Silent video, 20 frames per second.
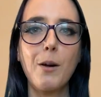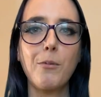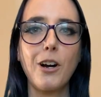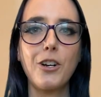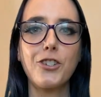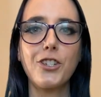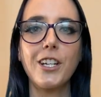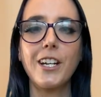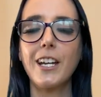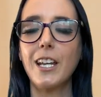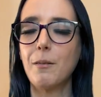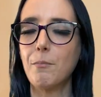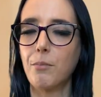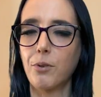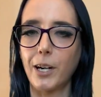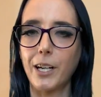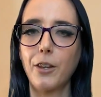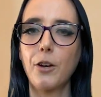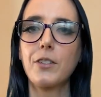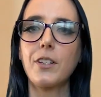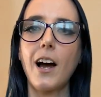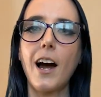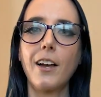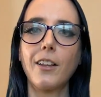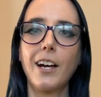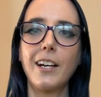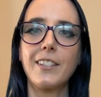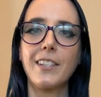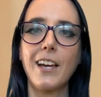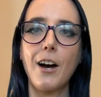brushing and bring those
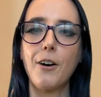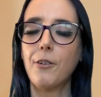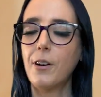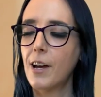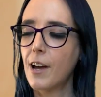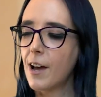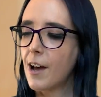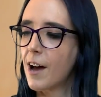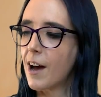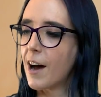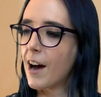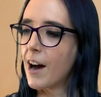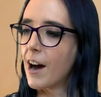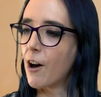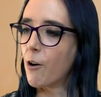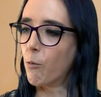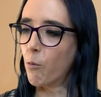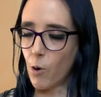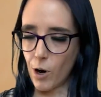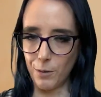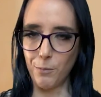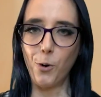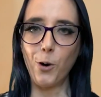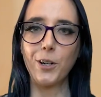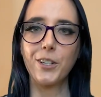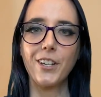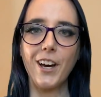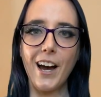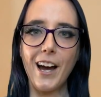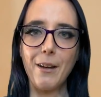highlights out one more
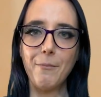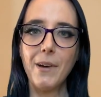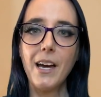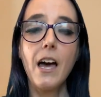time.